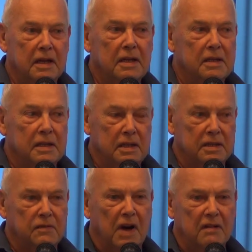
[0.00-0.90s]
Okay.
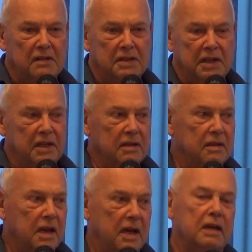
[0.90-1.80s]
As
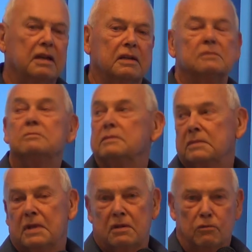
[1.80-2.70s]
volunteer, I uh,
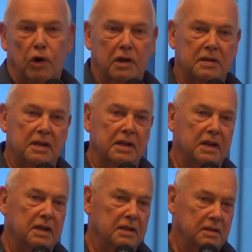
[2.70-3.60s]
work
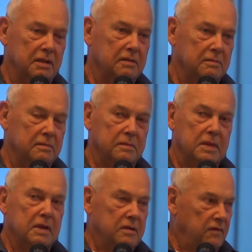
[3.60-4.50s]
the uh,
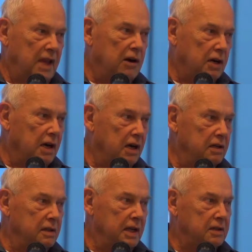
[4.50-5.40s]
flower
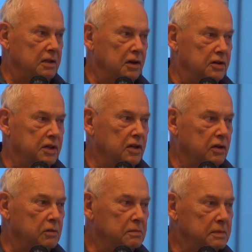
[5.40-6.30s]
garden at the nursing
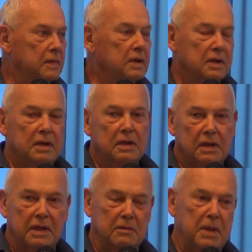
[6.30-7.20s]
home. Okay.
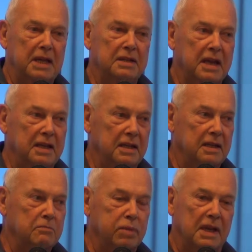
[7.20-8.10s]
And maintain
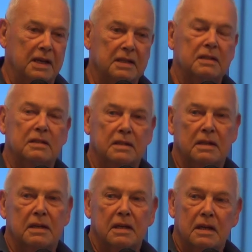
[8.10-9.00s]
it and plant it.
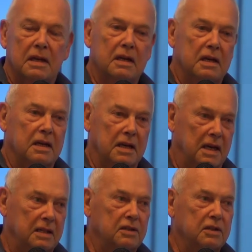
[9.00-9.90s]

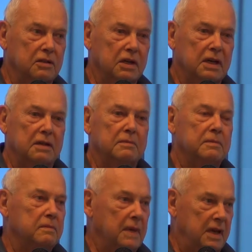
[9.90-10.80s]
I do uh,
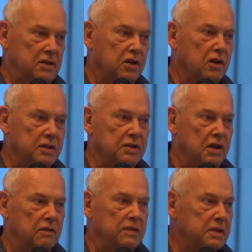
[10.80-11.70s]
escort
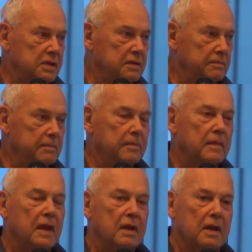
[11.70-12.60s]
service.
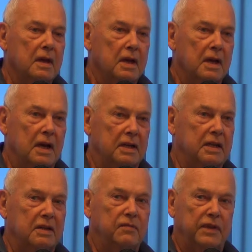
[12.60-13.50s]
I
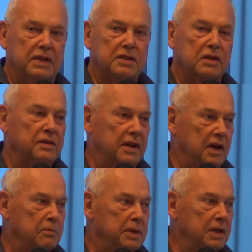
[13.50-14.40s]
did
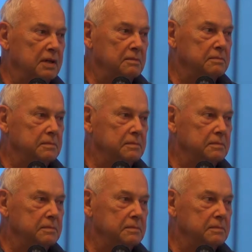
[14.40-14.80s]
physiotherapy.